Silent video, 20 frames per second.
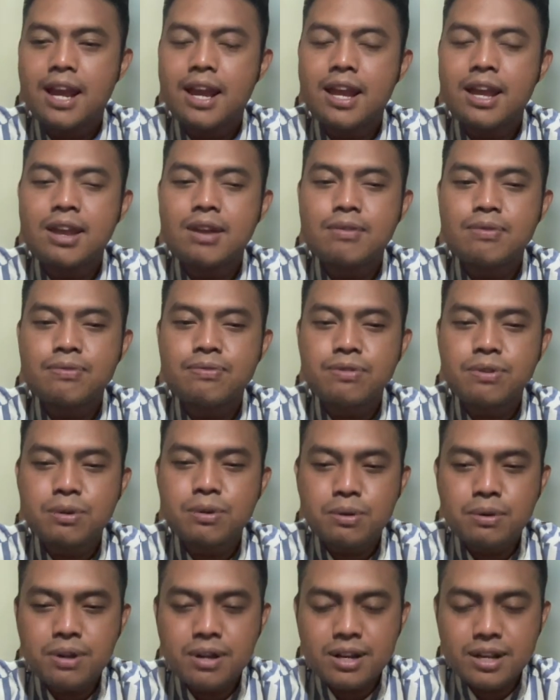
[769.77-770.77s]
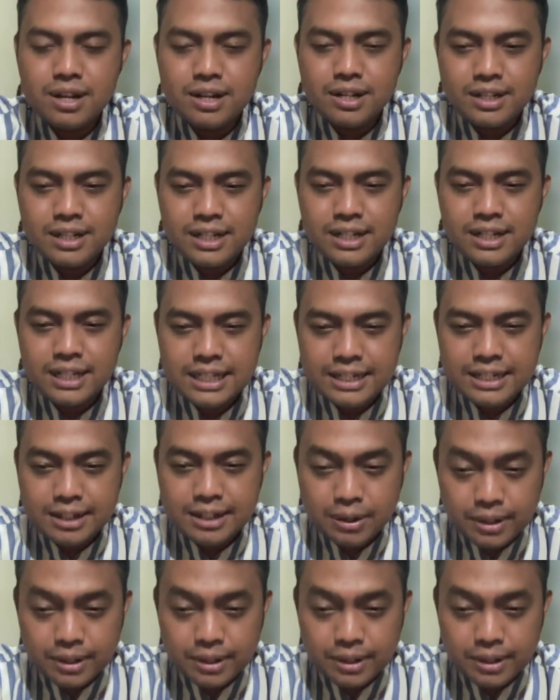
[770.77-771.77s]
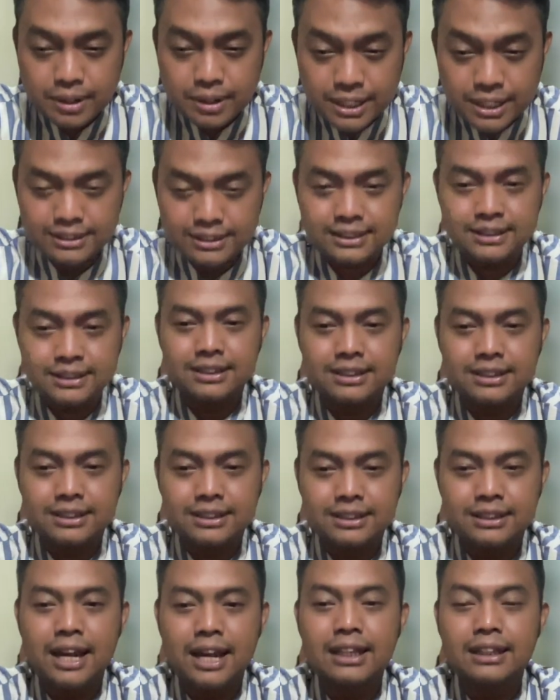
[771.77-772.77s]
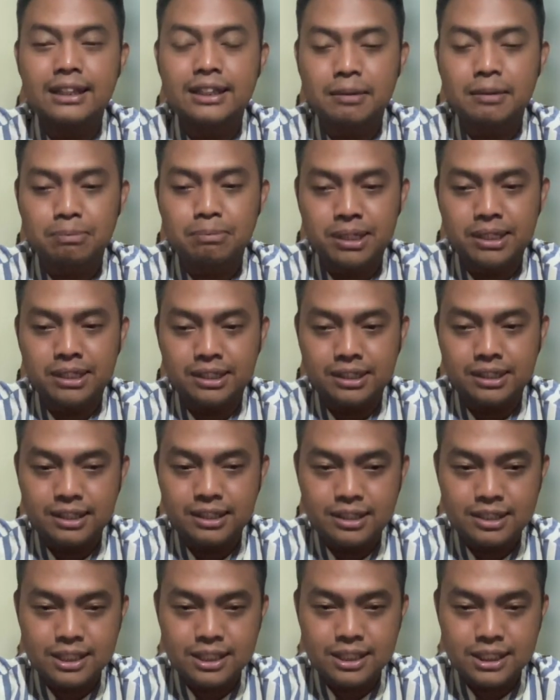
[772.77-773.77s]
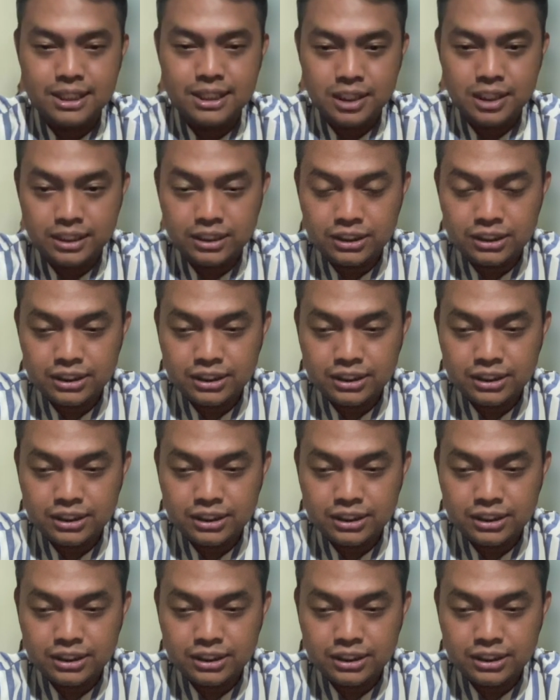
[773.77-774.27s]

If you decrease the enthalpy change,